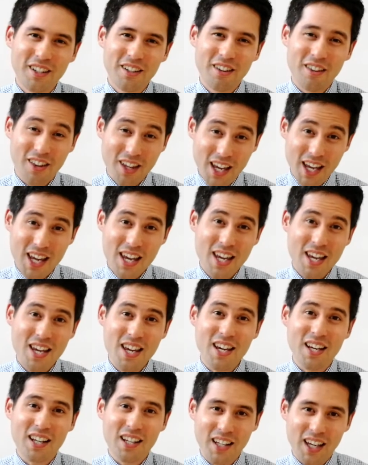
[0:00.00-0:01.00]

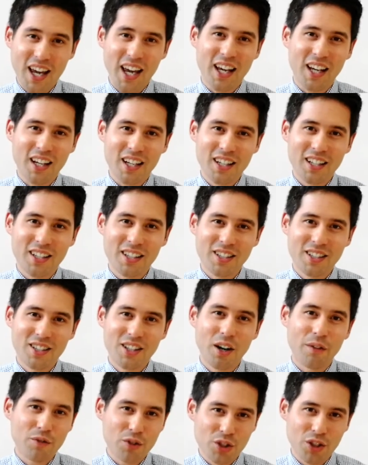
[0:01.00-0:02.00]
the king
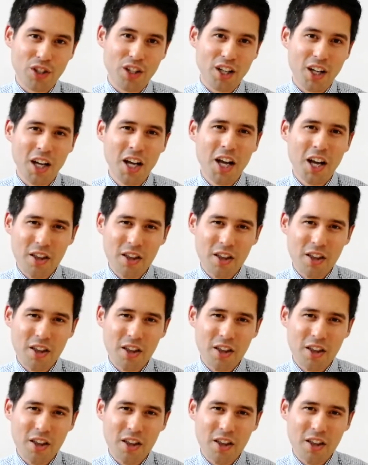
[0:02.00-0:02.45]
of Judah,